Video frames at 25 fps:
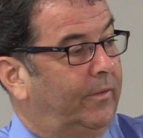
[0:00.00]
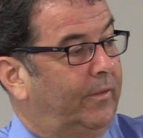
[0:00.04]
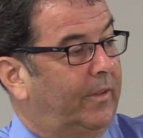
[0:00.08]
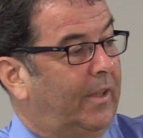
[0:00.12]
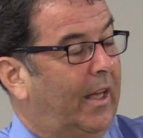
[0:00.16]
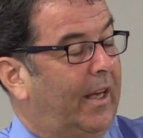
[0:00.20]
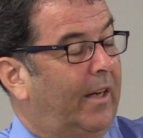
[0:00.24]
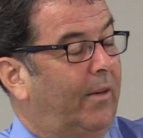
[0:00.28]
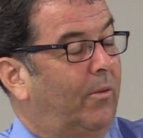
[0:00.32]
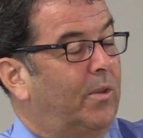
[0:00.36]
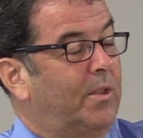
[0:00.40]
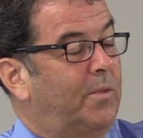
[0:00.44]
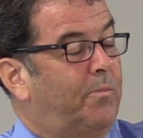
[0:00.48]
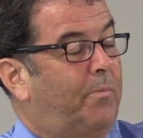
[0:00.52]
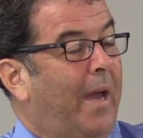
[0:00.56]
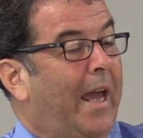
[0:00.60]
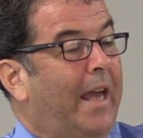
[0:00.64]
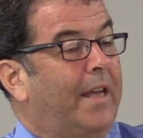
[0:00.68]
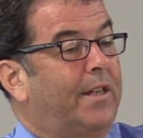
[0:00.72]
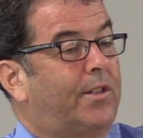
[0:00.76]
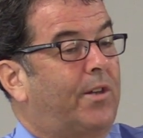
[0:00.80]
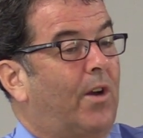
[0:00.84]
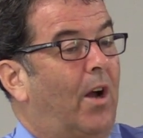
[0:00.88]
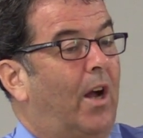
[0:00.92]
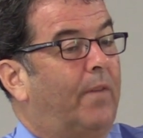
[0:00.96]
that it was
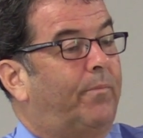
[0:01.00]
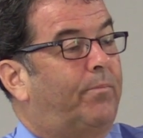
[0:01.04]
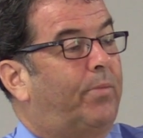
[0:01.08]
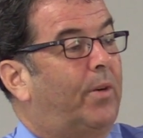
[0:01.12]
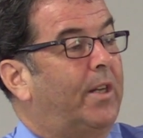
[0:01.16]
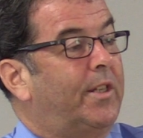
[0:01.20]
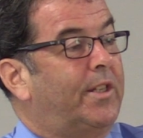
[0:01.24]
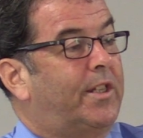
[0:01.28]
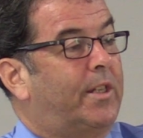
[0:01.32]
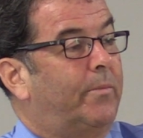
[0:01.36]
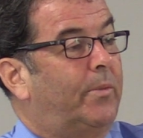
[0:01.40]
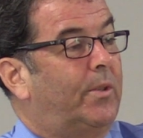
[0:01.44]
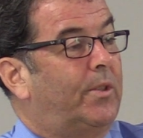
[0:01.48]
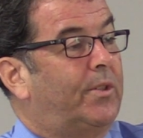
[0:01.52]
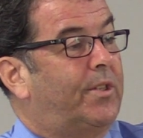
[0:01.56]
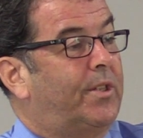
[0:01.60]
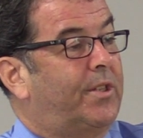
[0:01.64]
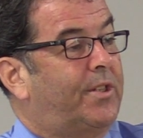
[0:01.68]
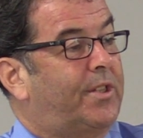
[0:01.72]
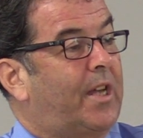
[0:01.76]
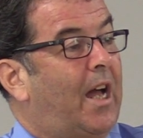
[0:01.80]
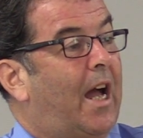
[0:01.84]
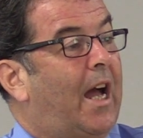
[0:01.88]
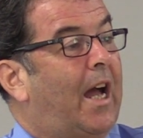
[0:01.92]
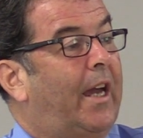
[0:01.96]
based on principles
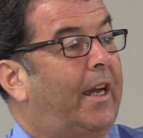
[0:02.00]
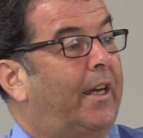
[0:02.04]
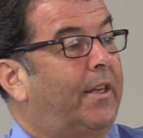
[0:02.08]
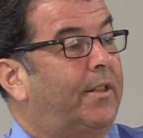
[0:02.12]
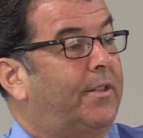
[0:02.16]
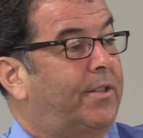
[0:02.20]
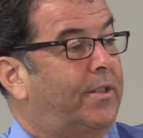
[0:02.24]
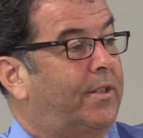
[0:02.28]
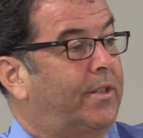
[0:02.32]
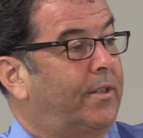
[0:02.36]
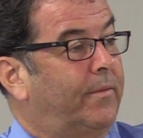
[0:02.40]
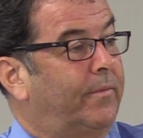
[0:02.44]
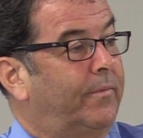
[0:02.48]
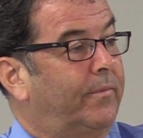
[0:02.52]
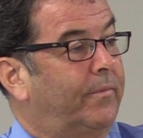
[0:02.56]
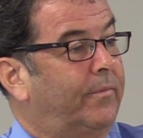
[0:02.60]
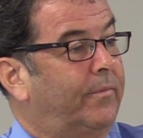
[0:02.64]
of science.